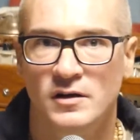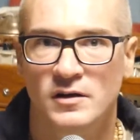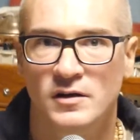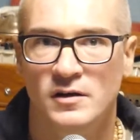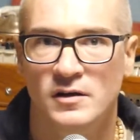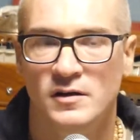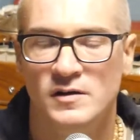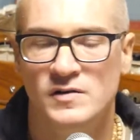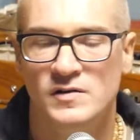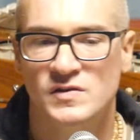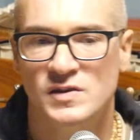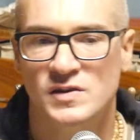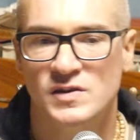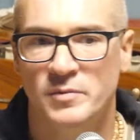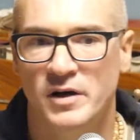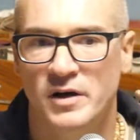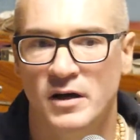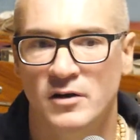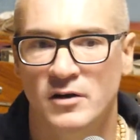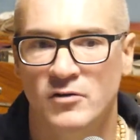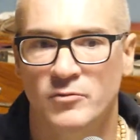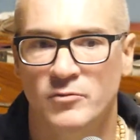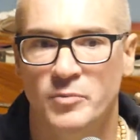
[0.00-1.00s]
some
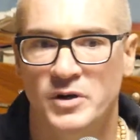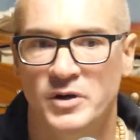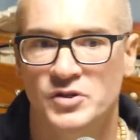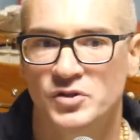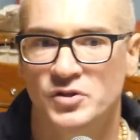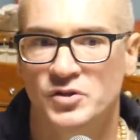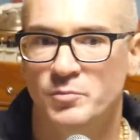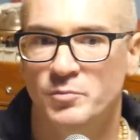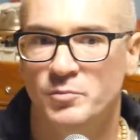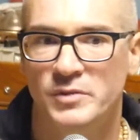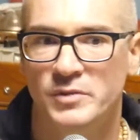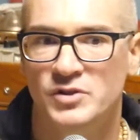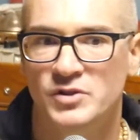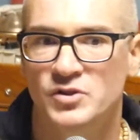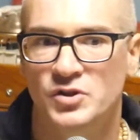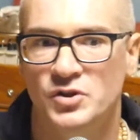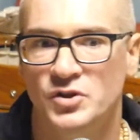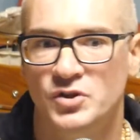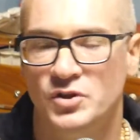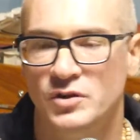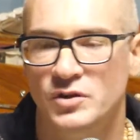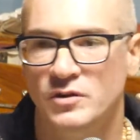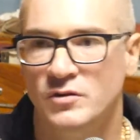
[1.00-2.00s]
kind of
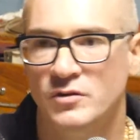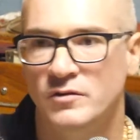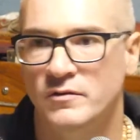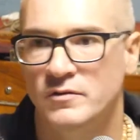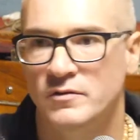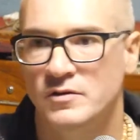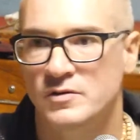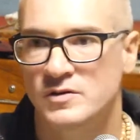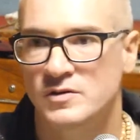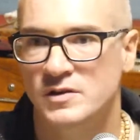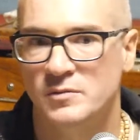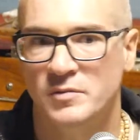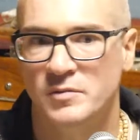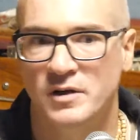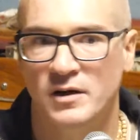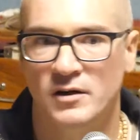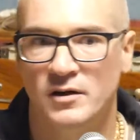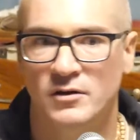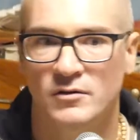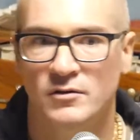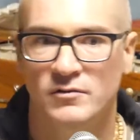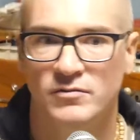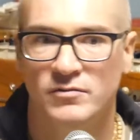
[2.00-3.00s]
magician, or some
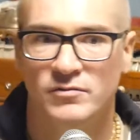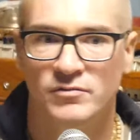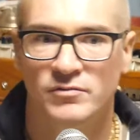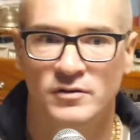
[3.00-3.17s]
kind of